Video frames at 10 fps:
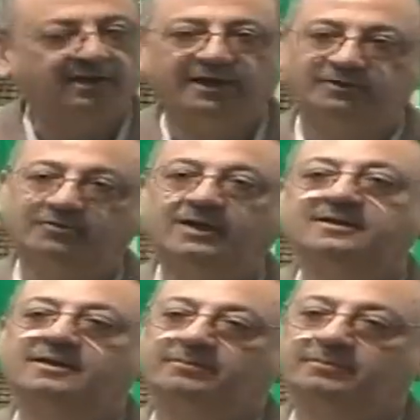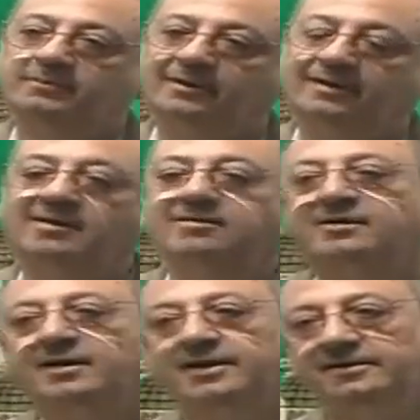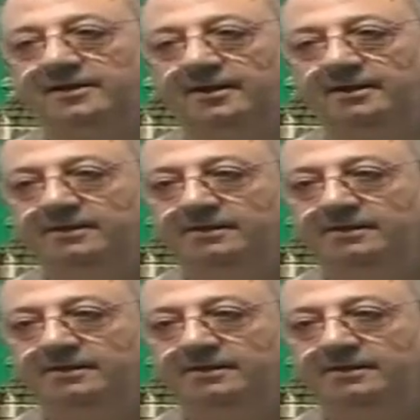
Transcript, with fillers: and you get the clear cut idea.